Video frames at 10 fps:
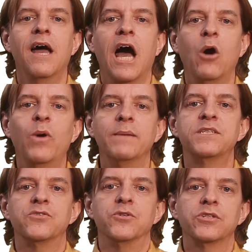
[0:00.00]
A web
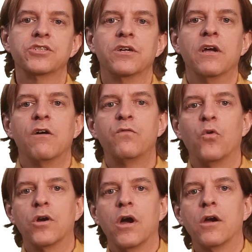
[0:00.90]
search
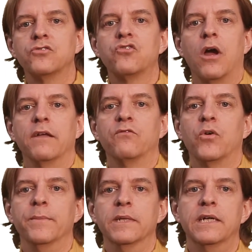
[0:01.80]
for heart drawing
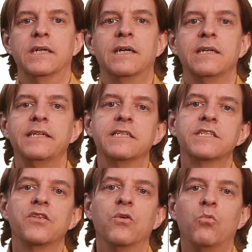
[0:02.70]
formula leads
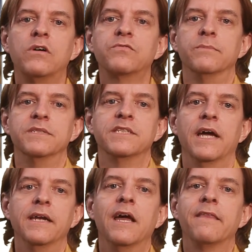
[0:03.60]
us to the Wolfram
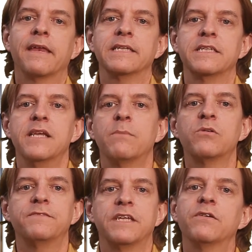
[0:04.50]
site that has a number
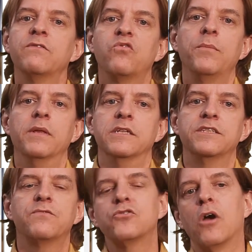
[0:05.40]
of different
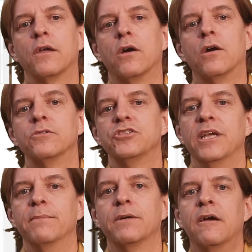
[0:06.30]
formulas for drawing a heart
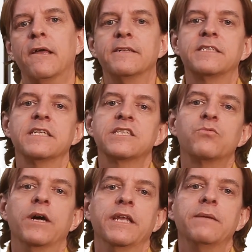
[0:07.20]
shape. The sixth
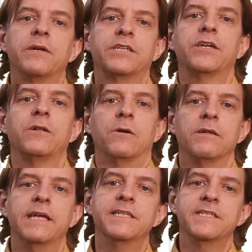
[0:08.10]
one in particular
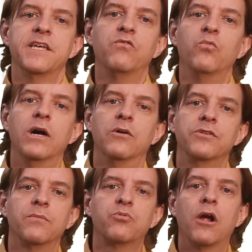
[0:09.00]
lends itself well
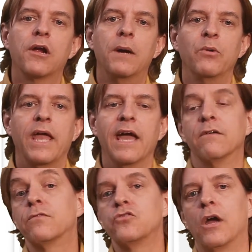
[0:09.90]
to the program we
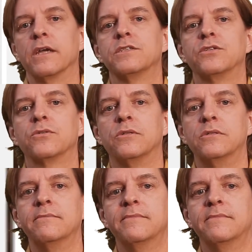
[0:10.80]
have for drawing a circle.